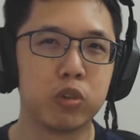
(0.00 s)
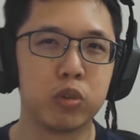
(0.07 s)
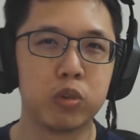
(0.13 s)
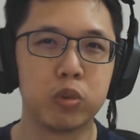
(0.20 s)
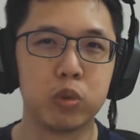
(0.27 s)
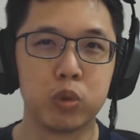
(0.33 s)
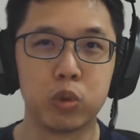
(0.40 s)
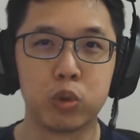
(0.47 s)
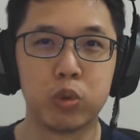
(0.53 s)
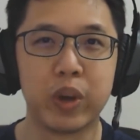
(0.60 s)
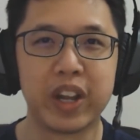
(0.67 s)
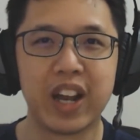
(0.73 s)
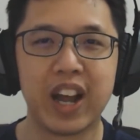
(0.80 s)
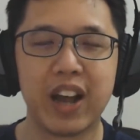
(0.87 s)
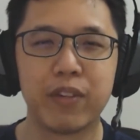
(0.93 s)
2 to
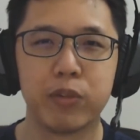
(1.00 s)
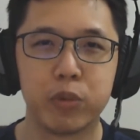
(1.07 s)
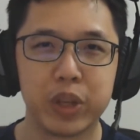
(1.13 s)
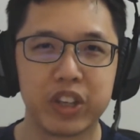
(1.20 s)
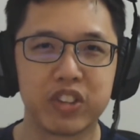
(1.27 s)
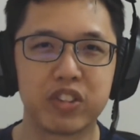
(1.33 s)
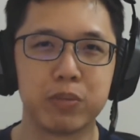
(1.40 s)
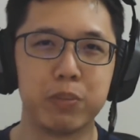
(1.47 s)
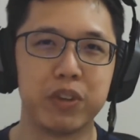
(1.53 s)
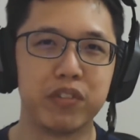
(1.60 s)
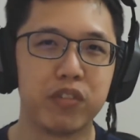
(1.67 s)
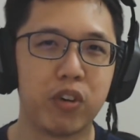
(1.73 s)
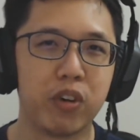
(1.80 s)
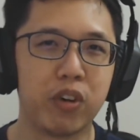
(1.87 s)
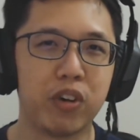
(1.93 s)
2.5 weeks
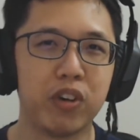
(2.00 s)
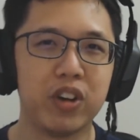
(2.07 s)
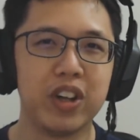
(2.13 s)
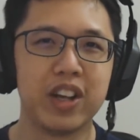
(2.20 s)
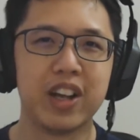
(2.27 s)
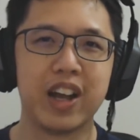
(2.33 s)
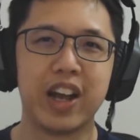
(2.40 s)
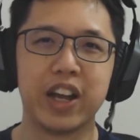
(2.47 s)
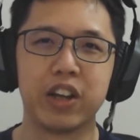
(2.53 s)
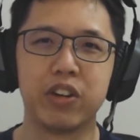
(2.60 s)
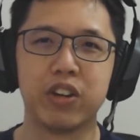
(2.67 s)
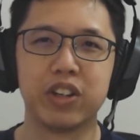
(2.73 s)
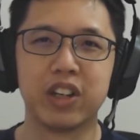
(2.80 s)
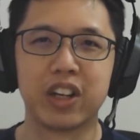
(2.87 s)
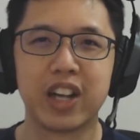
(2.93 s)
before I got
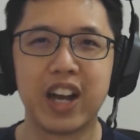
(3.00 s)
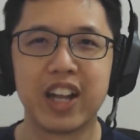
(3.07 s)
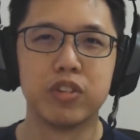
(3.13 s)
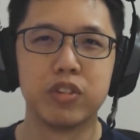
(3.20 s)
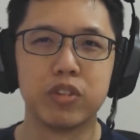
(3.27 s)
the card.